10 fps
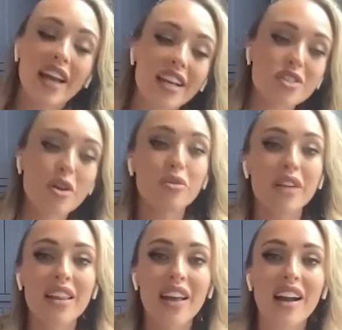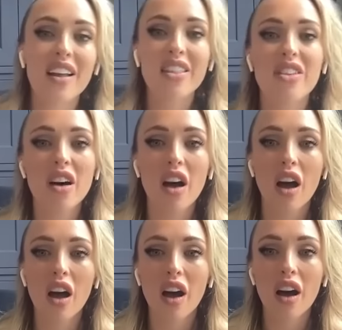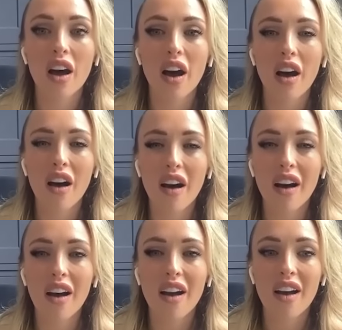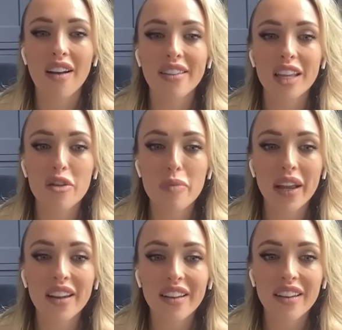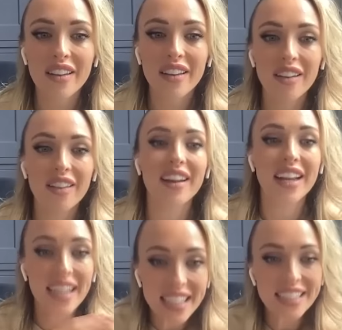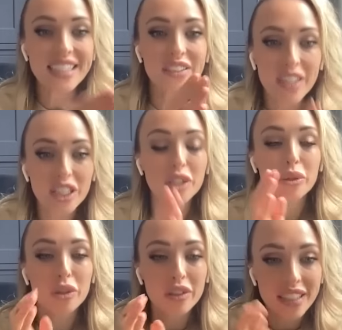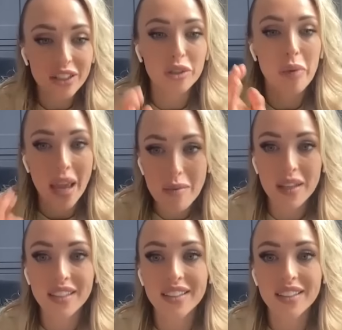something like that. And I thought, oh, they'd have been individual little babies.